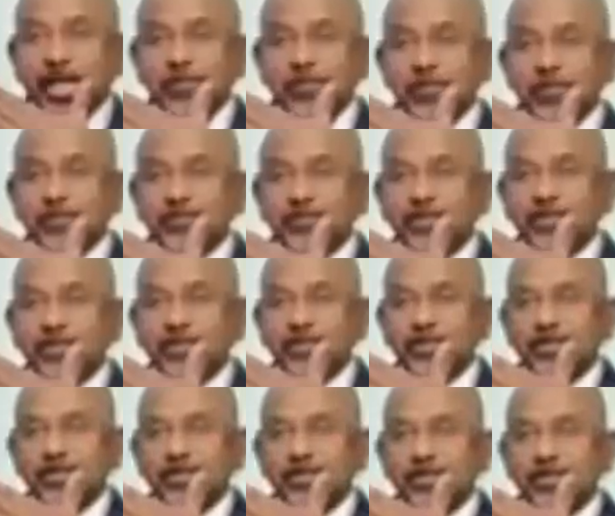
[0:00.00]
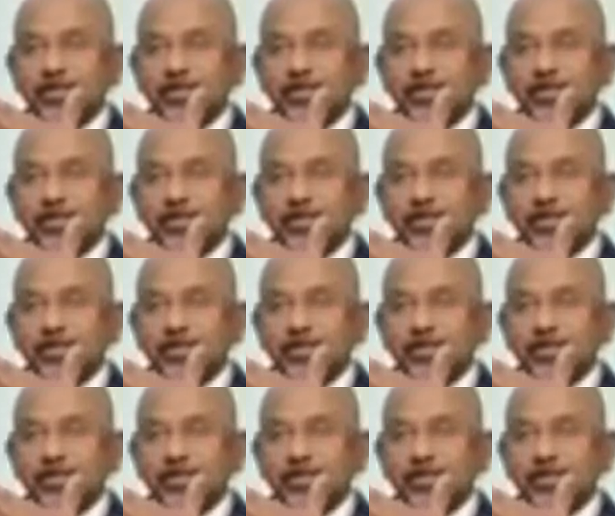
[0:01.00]

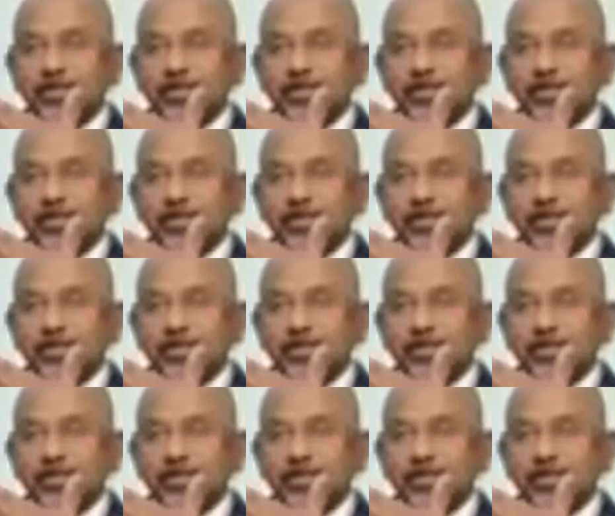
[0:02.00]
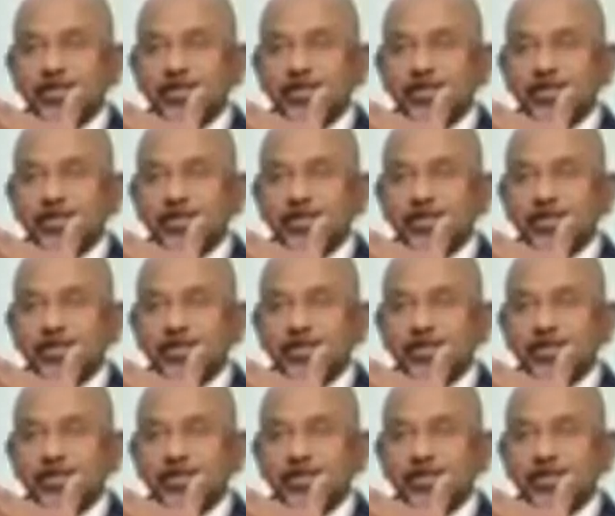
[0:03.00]
(silence)